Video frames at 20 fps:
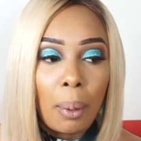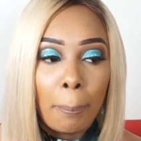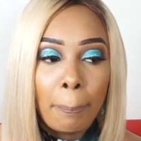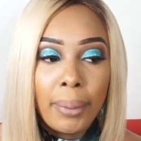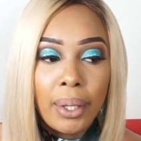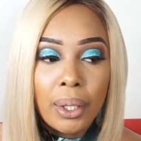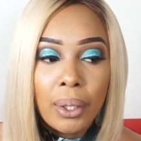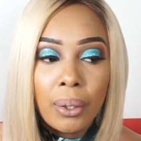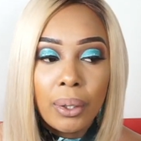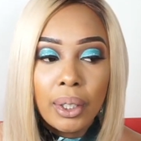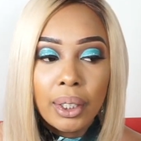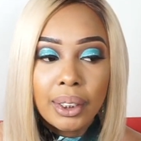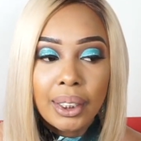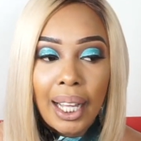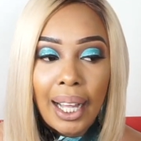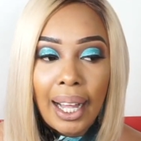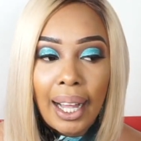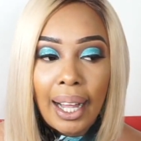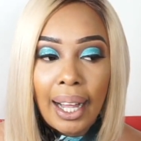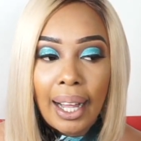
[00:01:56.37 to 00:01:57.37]
because
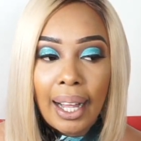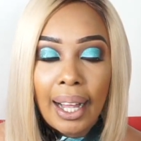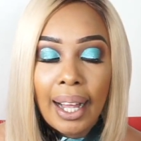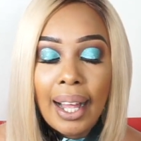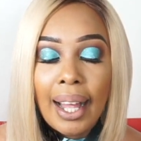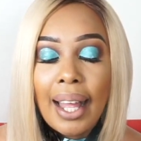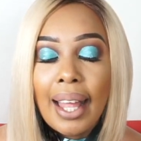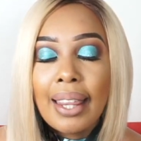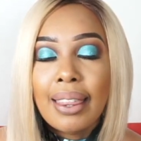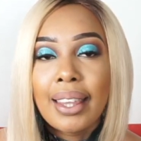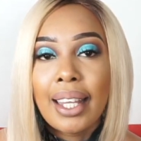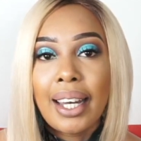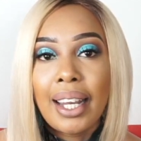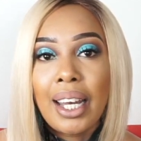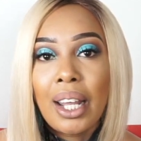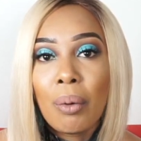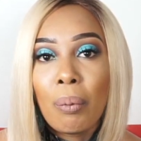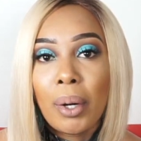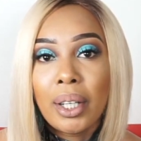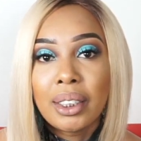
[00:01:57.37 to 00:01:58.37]
the
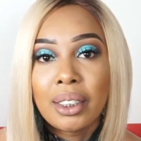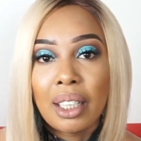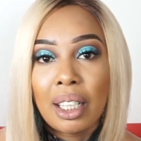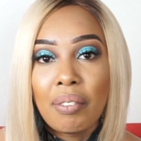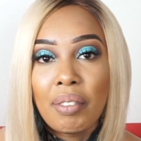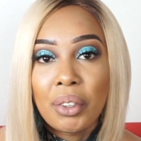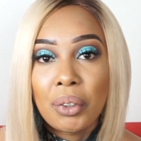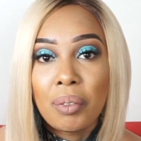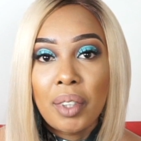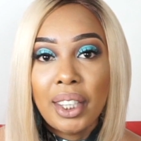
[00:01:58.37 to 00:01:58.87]
lady who was selling